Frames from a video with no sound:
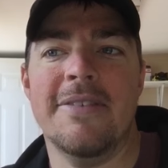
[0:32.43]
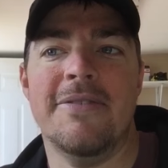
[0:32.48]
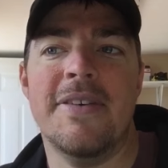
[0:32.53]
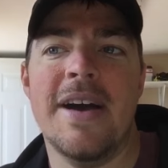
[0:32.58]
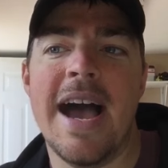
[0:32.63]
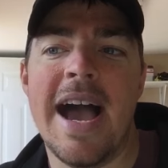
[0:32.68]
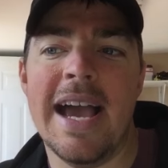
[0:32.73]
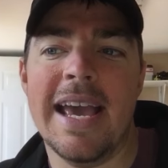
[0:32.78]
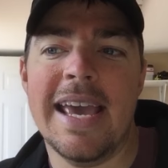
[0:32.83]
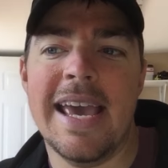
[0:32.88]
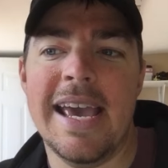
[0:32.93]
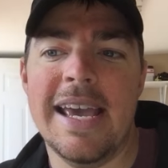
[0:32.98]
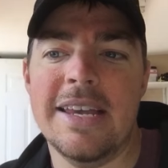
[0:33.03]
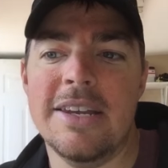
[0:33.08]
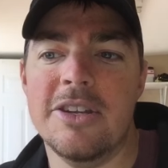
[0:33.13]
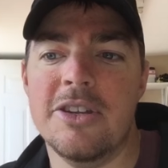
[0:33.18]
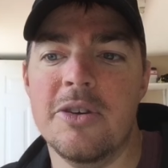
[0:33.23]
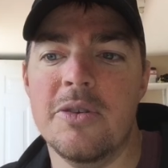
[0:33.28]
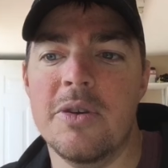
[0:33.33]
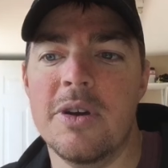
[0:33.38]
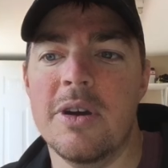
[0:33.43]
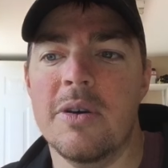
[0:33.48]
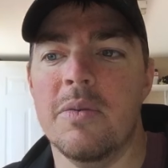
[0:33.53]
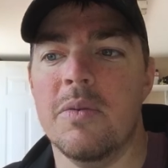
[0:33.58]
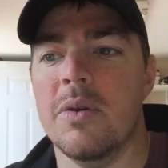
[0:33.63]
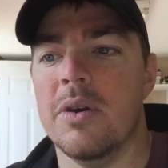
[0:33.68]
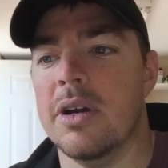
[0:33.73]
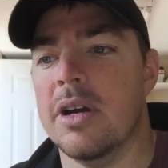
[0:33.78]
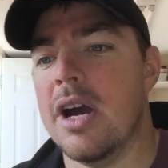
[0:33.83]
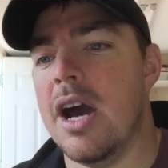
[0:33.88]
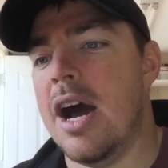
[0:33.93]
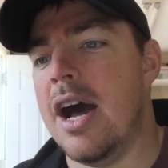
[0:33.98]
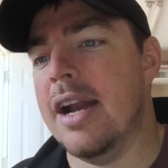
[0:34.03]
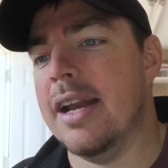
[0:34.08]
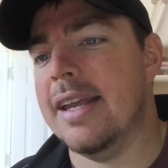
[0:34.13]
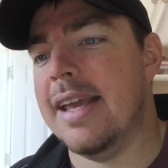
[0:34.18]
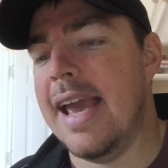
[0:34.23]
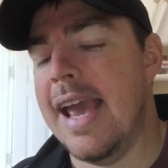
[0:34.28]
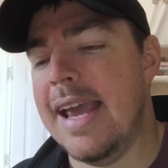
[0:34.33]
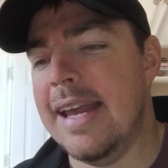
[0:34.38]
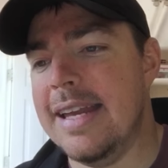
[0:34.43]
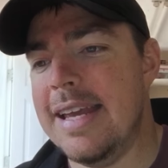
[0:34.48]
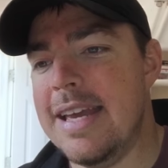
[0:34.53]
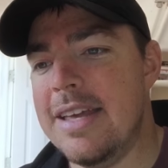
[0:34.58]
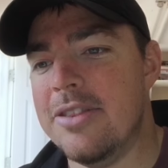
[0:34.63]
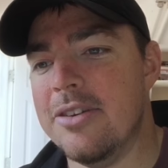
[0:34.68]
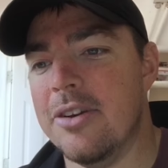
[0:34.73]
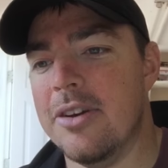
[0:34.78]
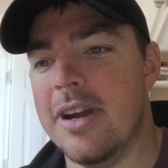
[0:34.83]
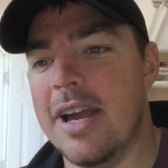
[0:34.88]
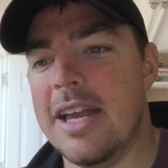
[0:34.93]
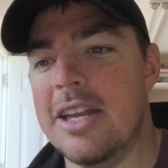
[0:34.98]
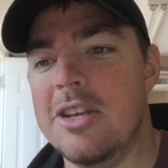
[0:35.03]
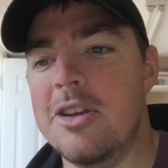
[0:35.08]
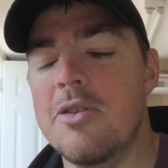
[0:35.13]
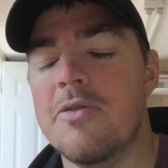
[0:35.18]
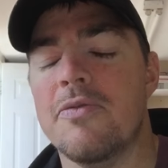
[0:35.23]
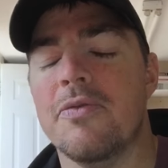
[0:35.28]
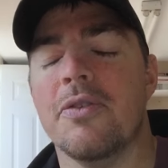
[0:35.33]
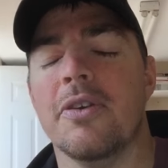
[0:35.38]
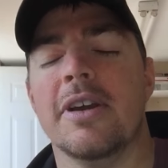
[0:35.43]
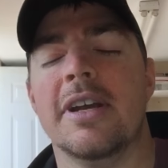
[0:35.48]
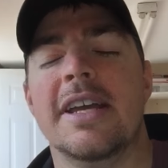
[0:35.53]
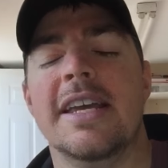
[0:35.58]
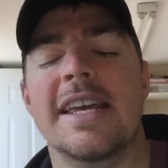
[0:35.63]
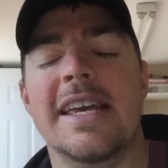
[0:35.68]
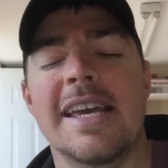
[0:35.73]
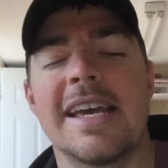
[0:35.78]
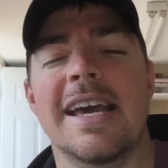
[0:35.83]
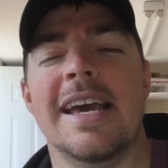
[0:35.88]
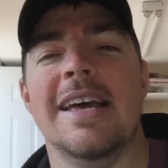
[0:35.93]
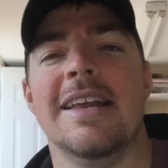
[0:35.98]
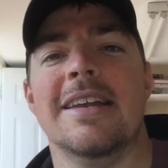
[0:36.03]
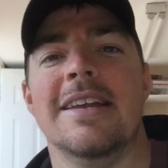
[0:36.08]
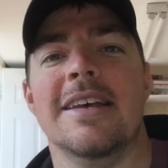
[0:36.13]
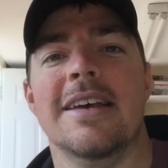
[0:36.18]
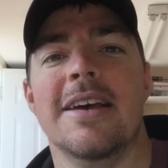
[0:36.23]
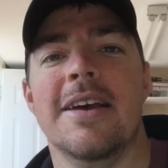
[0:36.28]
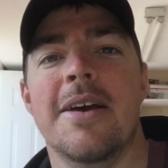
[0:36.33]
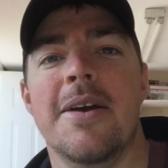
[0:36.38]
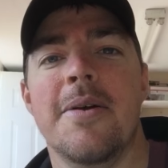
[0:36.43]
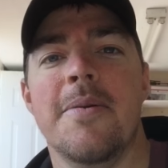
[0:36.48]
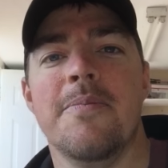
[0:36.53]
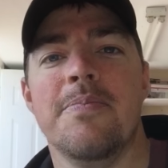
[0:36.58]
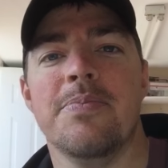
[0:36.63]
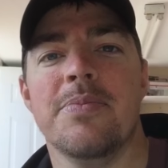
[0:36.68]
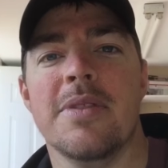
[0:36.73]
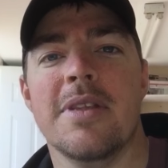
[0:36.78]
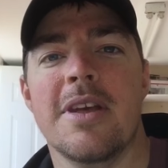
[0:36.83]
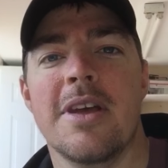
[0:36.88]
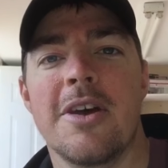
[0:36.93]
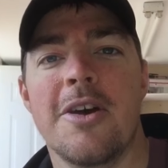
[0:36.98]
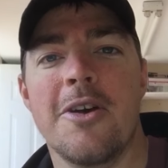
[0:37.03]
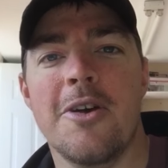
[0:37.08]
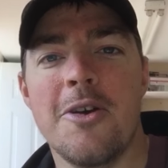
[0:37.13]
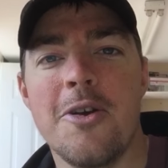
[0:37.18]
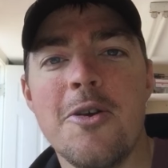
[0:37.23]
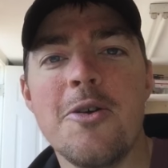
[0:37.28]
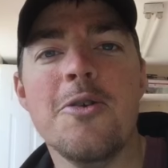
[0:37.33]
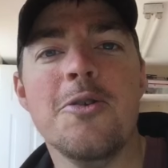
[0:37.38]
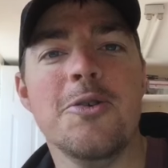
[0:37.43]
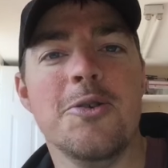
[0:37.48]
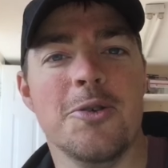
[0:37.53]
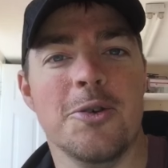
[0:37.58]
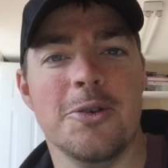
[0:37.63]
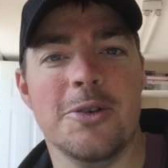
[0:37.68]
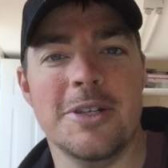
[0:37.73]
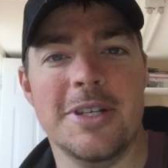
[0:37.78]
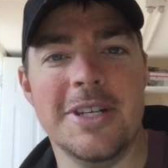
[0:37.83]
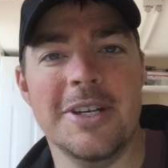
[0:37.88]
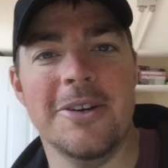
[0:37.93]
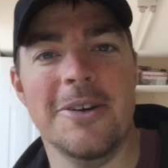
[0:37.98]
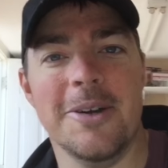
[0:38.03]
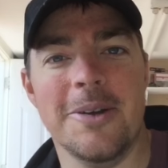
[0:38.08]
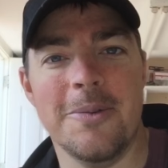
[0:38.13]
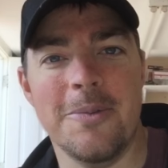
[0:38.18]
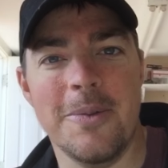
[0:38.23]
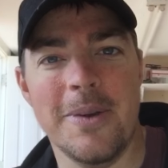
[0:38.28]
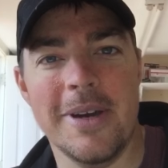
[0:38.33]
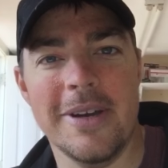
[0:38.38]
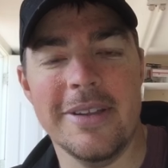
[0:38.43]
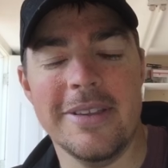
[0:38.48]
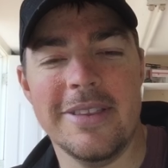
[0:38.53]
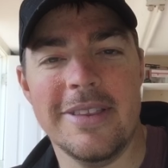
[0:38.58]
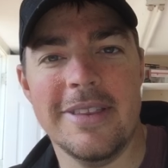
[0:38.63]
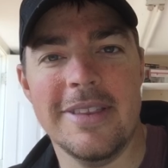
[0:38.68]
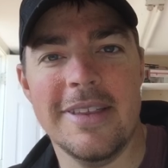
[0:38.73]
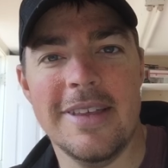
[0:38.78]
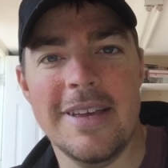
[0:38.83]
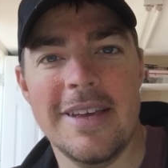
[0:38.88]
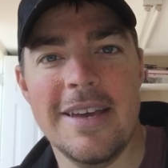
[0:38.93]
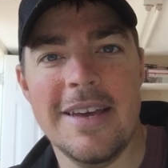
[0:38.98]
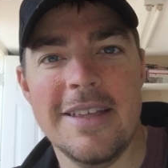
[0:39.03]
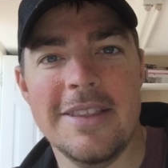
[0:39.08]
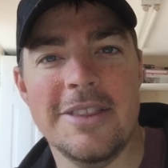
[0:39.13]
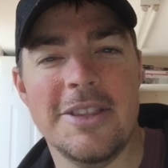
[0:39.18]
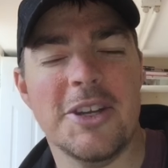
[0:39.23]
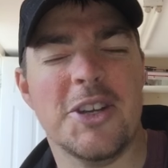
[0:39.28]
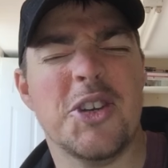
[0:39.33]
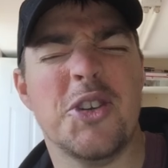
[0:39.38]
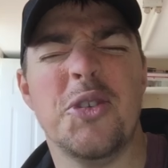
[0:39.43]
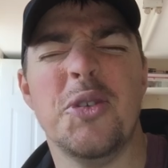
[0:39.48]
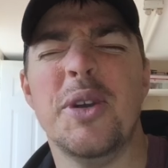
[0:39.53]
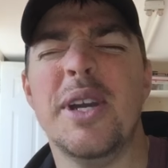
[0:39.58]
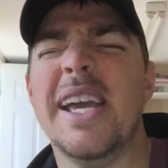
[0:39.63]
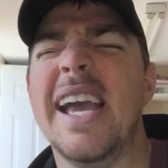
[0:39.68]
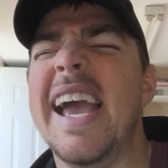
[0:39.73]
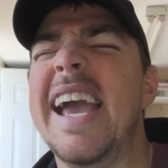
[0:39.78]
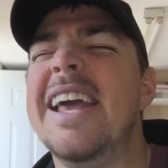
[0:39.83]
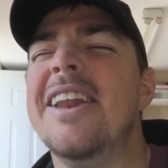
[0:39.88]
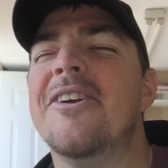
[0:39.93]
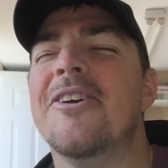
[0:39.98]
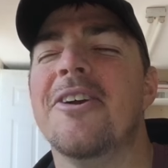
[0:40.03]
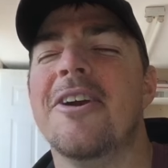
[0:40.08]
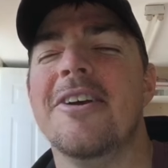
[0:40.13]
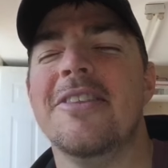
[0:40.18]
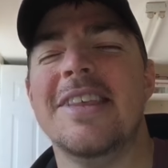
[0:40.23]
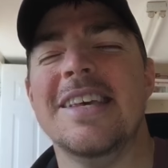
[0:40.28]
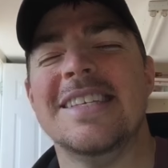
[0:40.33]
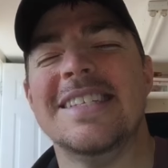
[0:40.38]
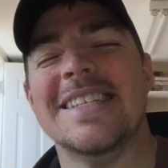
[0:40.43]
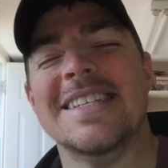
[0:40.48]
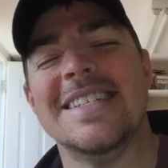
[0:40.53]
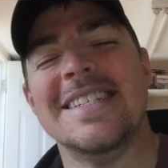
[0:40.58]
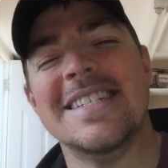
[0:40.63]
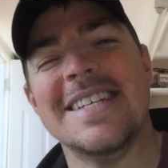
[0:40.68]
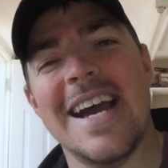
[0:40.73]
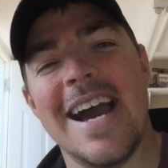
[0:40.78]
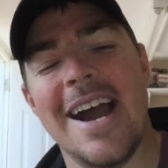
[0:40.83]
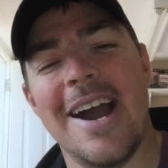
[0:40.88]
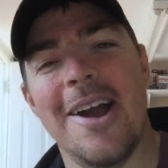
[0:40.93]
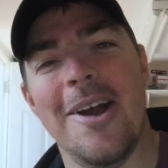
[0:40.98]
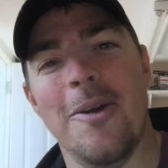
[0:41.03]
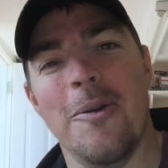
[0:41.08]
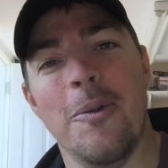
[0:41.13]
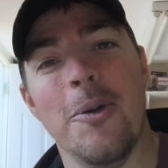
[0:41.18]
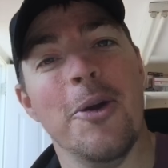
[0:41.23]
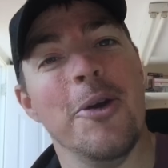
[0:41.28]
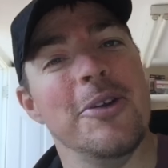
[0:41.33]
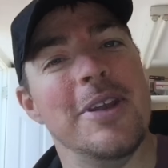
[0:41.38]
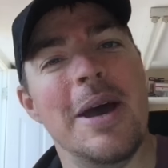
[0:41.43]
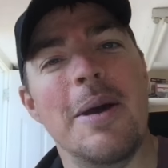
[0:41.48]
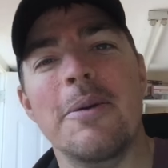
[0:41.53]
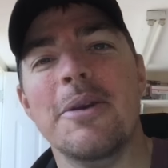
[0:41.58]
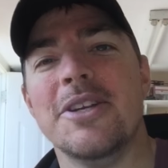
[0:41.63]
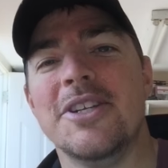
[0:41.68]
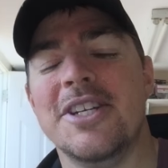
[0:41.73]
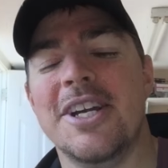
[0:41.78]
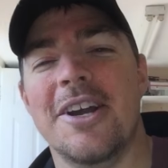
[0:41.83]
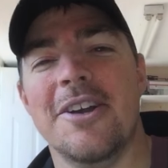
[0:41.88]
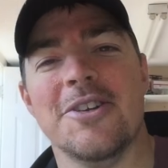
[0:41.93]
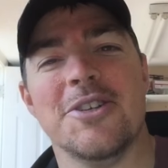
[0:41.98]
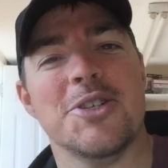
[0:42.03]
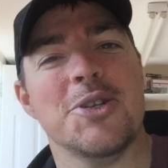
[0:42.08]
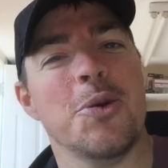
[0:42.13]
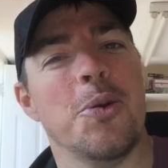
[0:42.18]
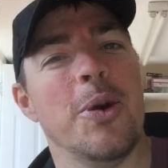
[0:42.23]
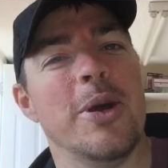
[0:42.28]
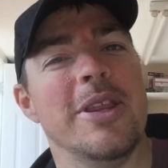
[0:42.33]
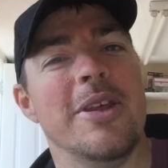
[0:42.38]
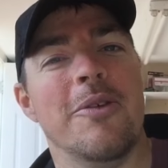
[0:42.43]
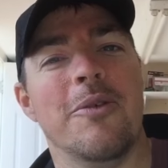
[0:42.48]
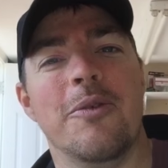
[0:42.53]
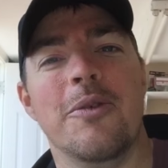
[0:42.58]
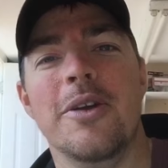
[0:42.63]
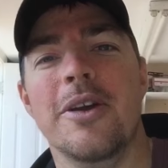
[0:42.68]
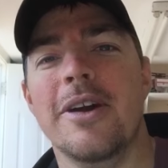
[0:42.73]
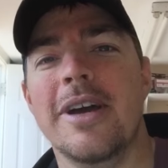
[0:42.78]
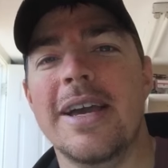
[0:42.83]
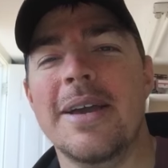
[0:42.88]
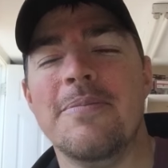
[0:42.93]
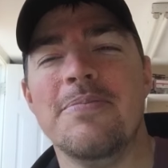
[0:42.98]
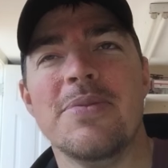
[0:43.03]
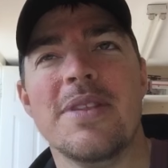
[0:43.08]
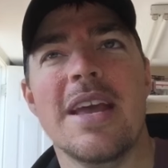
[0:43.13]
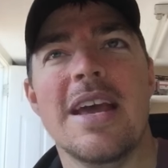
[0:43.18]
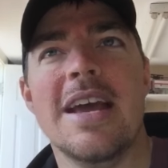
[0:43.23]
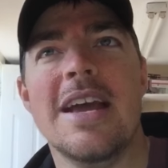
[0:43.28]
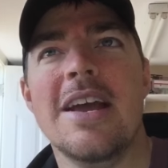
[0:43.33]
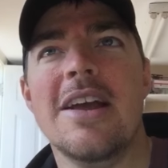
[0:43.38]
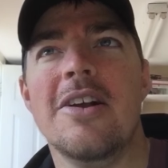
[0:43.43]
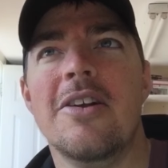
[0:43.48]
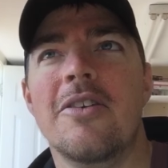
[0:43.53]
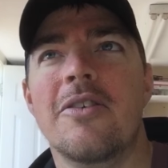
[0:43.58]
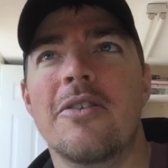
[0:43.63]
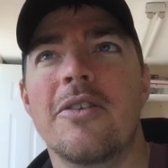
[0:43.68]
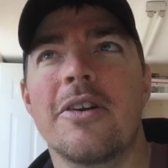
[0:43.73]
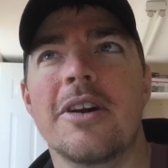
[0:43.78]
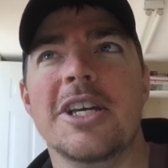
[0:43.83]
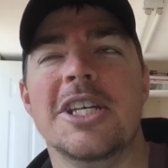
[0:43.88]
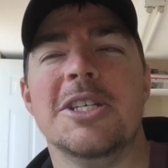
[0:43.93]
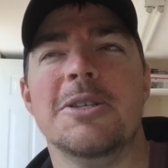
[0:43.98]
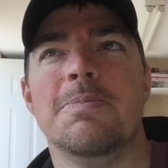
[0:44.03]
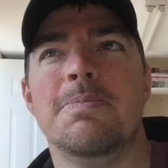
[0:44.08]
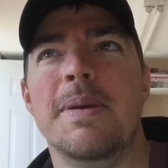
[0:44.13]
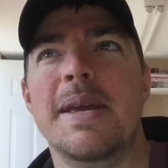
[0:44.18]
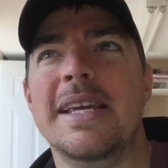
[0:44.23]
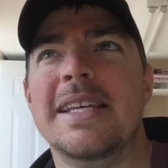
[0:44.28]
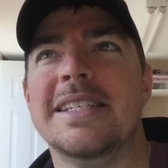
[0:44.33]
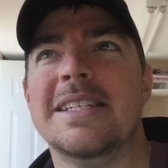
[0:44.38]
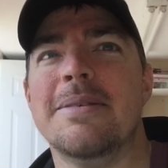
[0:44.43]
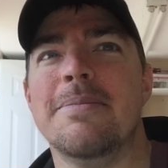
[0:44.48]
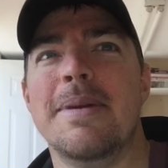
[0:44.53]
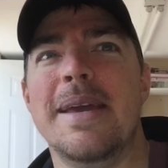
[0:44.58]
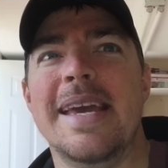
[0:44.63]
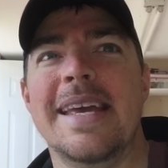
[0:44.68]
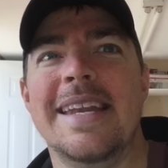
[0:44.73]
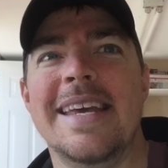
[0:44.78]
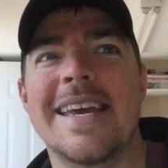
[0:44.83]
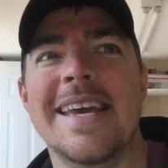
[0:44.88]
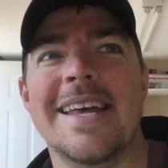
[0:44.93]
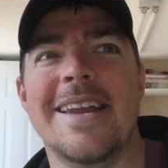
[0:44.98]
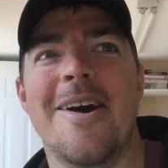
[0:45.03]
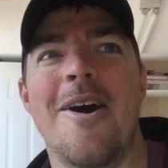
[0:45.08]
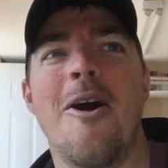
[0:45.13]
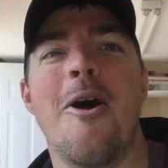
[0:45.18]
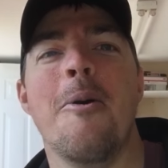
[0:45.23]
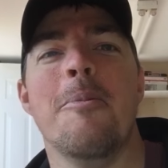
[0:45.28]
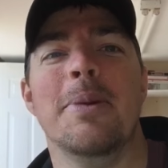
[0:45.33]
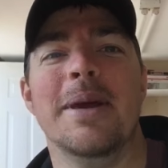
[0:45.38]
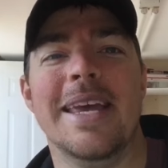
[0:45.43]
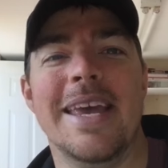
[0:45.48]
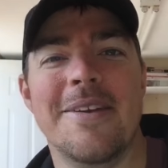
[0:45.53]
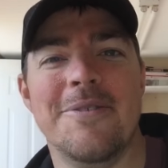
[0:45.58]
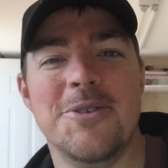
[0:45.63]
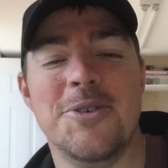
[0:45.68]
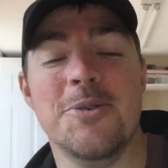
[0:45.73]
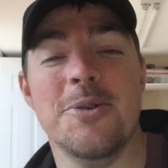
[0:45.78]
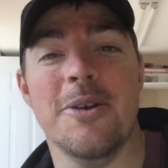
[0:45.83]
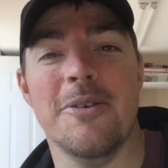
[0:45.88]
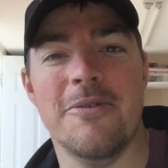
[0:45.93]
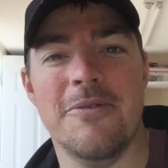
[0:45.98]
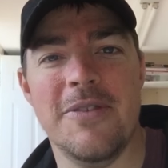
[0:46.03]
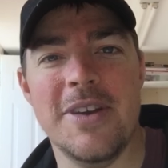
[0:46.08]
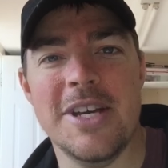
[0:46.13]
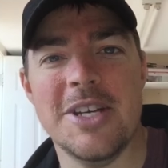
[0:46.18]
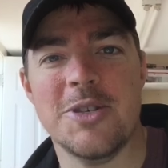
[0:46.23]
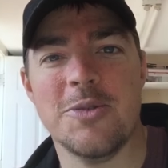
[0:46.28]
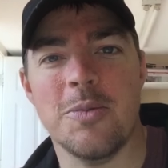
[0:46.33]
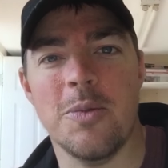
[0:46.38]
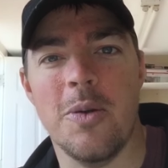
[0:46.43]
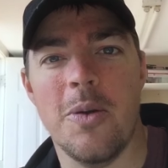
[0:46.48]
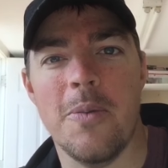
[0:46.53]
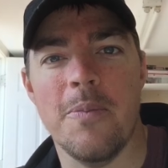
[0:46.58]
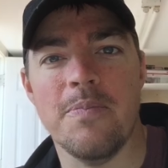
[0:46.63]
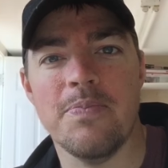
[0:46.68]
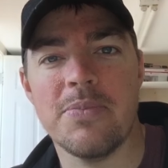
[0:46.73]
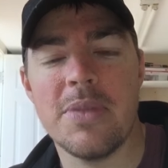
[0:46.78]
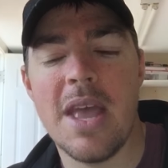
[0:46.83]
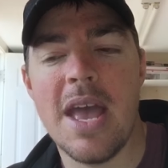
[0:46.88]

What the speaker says: If I can't do it, well, God can't either. And you forget who you're dealing with, the creator of this entire world. And I want to share a story that really, really speaks to me and hit home and gives you a visual.